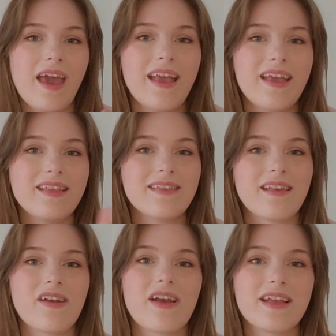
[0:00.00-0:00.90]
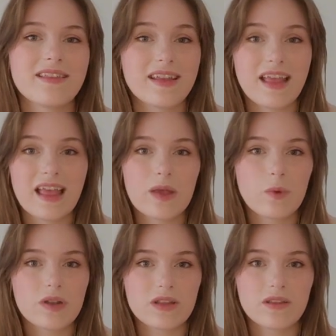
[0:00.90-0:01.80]
Hey, it's Sarah, and today I
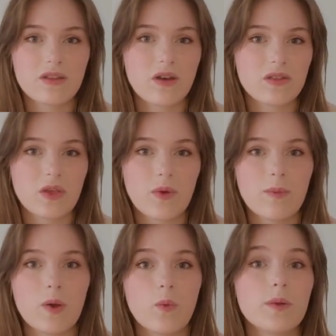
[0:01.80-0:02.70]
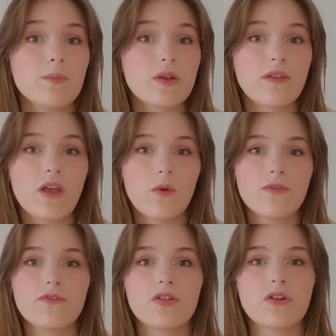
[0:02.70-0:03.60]
wanted to talk to you about what books I
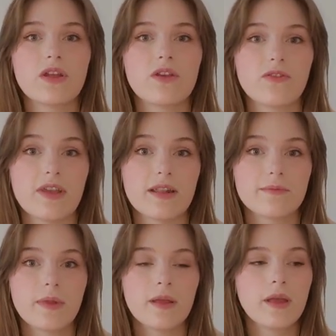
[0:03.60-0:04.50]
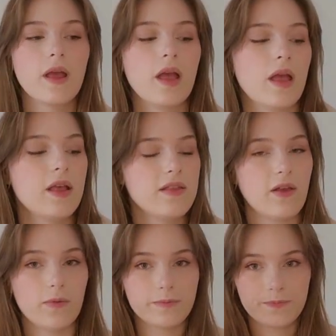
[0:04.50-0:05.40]
own for learning Korean.
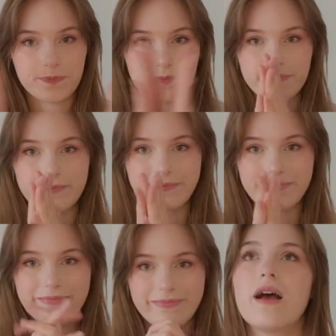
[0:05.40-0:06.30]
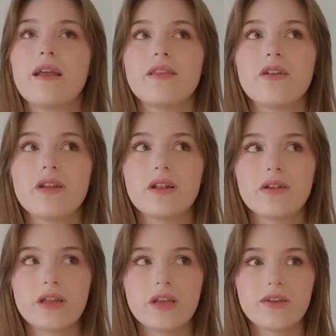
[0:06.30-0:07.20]
So, I started
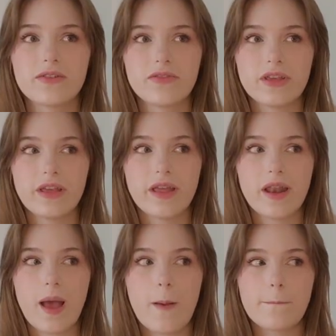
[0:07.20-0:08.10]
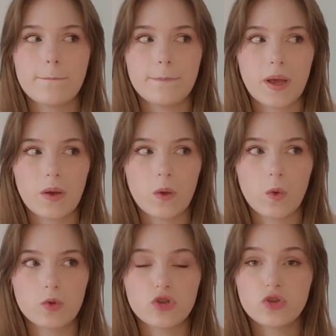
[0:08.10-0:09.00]
learning Korean
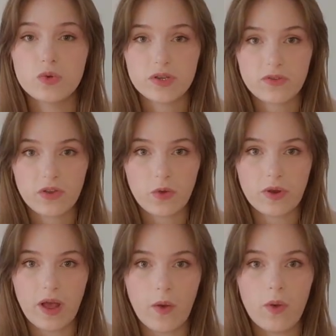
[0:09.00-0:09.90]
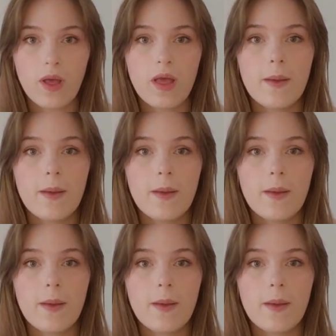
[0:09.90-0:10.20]
about two years ago now,